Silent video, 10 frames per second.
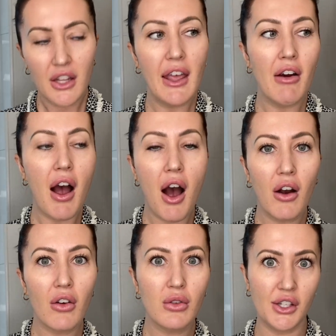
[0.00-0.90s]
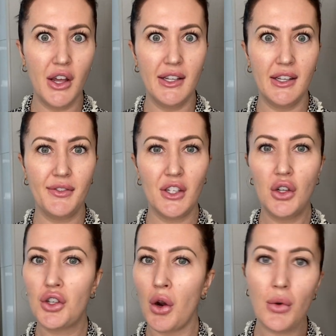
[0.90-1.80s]
there are alternatives. You
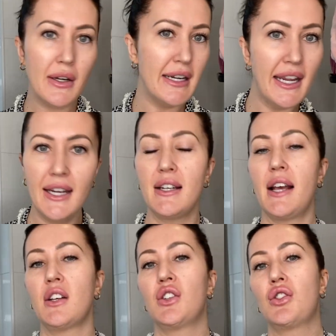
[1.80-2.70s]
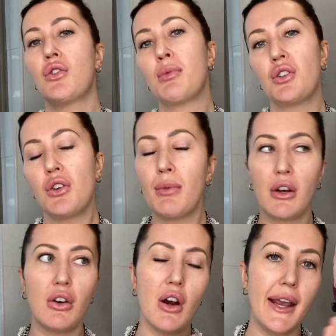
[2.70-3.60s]
don't need like a super duper
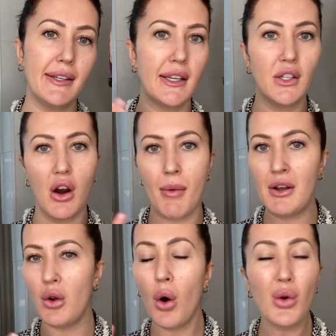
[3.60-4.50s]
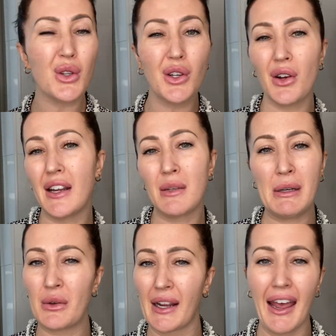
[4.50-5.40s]
crazy scrub, and you also don't need to be
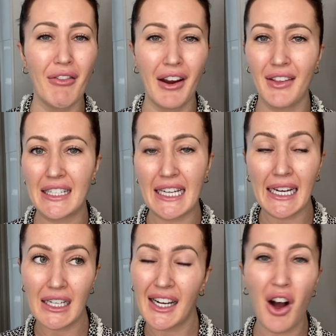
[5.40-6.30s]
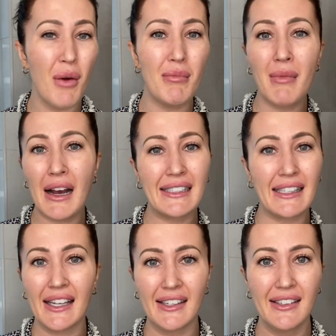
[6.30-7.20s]
doing it every other day. Like my
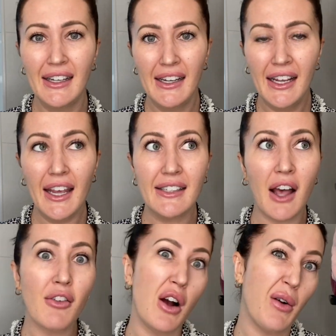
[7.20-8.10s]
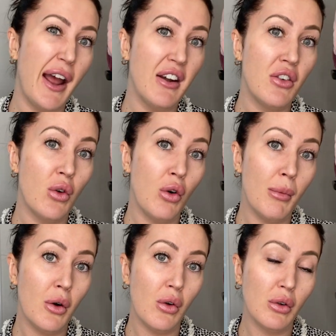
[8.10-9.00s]
skin I've got quite
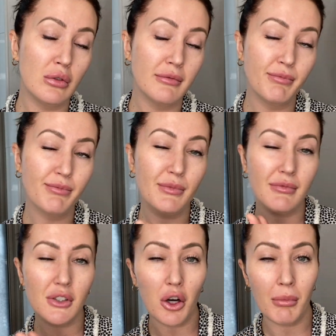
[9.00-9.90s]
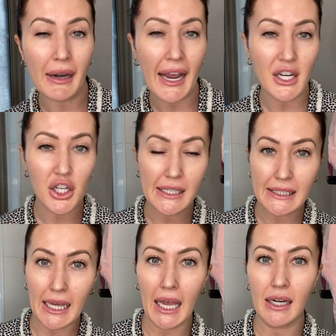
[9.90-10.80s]
normal combination
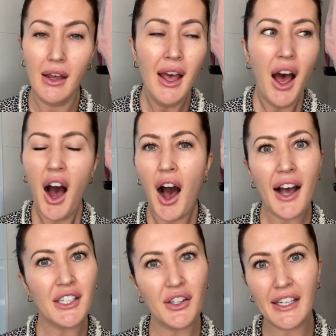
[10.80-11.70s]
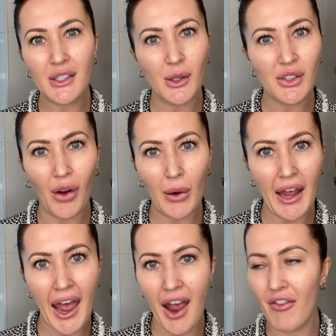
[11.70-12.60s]
skin. I don't need to
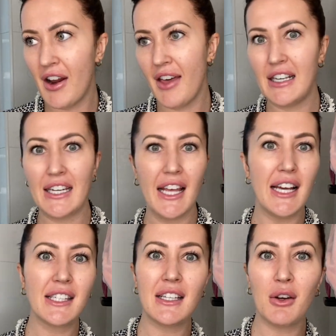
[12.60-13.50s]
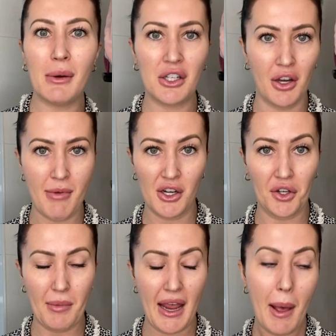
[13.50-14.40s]
exfoliate every other day. That's a little bit too much for
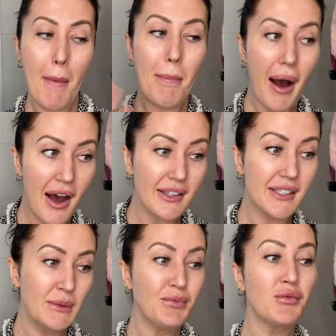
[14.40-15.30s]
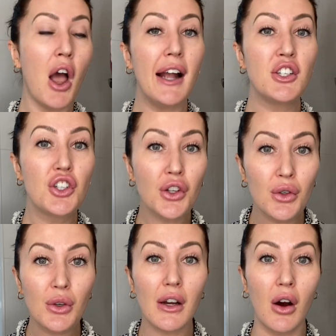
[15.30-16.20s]
me, but I
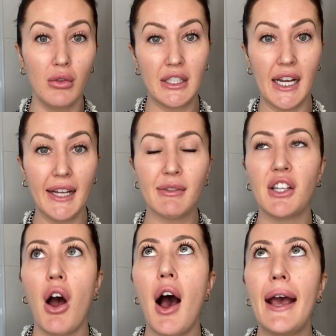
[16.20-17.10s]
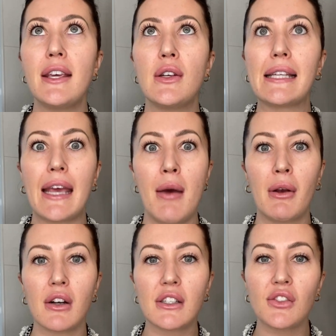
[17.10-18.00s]
do alternate. So I use a
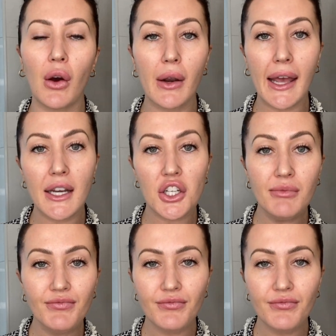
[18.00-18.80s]
chemical exfoliation.